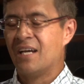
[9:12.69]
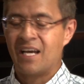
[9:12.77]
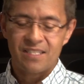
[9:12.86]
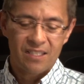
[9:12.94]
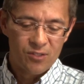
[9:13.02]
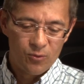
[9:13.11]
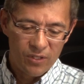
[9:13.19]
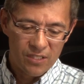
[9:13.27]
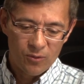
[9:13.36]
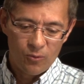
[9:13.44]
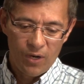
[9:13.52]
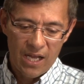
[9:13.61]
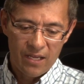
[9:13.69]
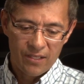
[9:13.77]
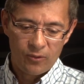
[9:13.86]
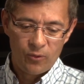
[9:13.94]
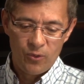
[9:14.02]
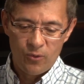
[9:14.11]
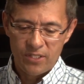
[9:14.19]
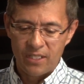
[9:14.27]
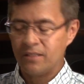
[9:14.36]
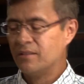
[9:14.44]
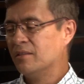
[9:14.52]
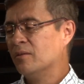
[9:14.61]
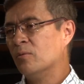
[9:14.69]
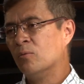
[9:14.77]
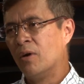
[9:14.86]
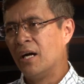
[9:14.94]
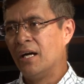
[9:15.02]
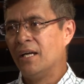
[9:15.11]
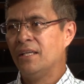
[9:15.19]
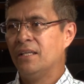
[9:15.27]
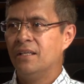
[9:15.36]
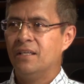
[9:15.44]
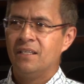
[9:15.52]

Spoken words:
ask students who use it, why.